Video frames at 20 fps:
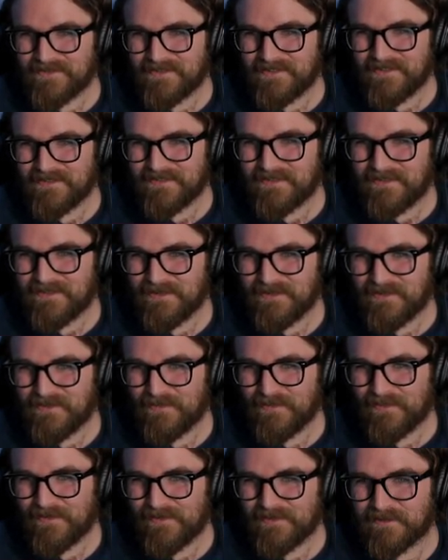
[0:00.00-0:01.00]
Season
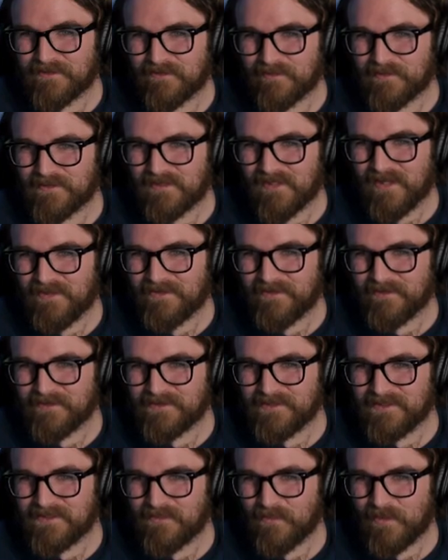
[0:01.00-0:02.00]
two, this is from Sloth though.
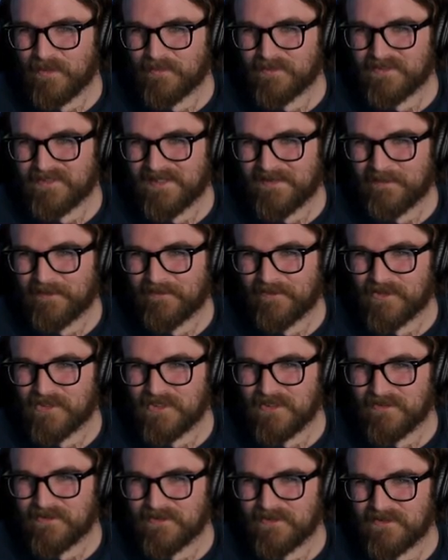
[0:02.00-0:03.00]
Season one was a nightmare for
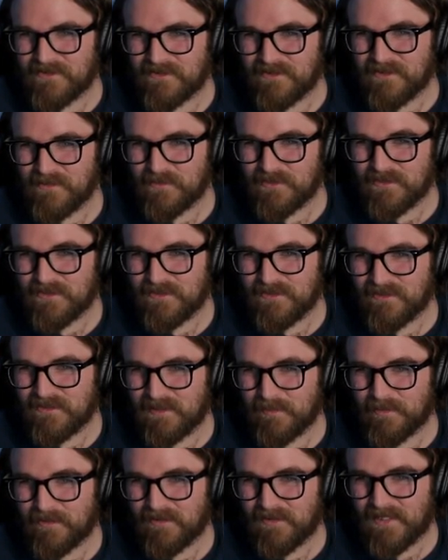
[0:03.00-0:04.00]
cheaters. Season two was good.
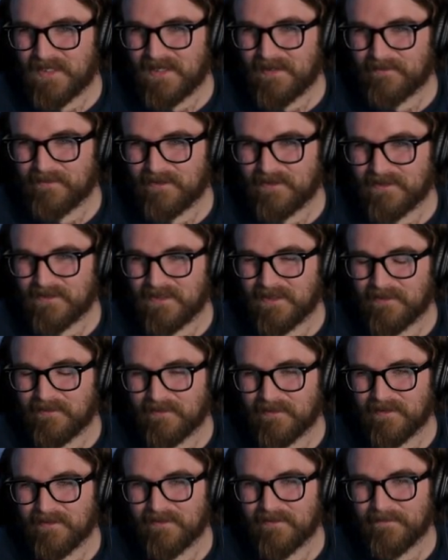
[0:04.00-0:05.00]
They put a lot of effort into getting
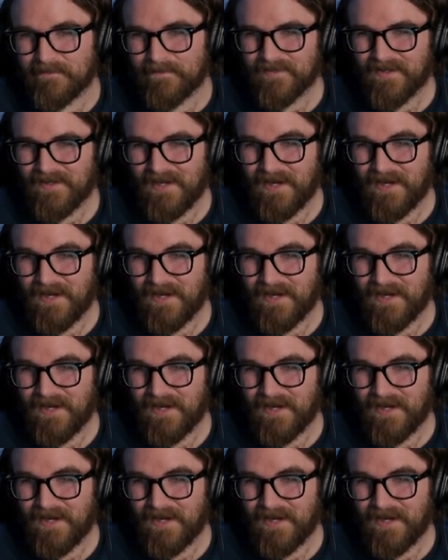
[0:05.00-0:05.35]
rid of them.